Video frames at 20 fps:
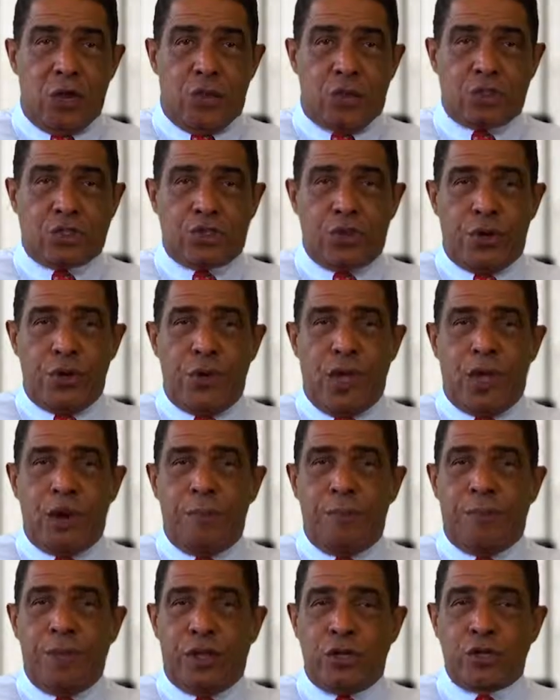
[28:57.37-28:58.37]
We'll show you how
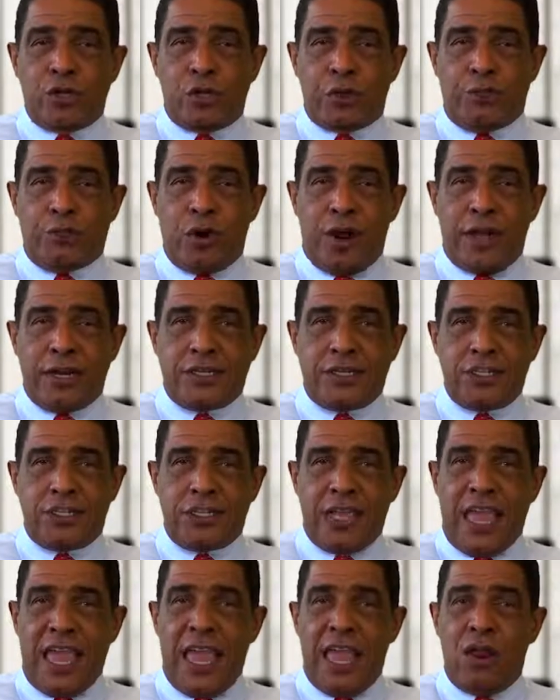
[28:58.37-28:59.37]
to build your
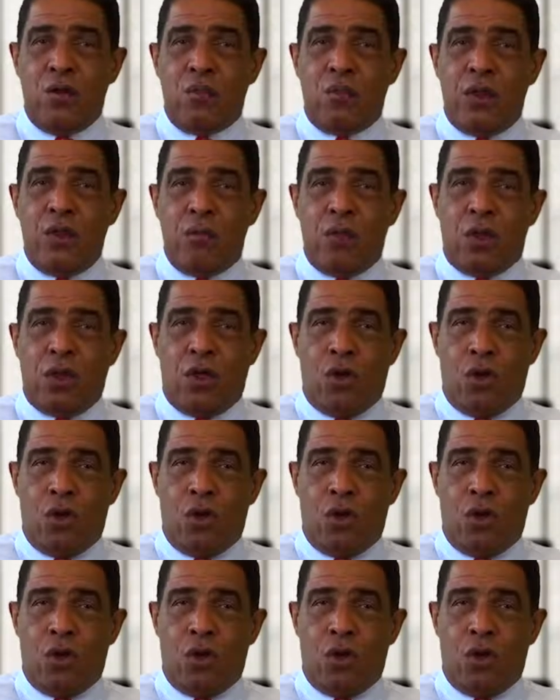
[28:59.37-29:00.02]
practice, and we will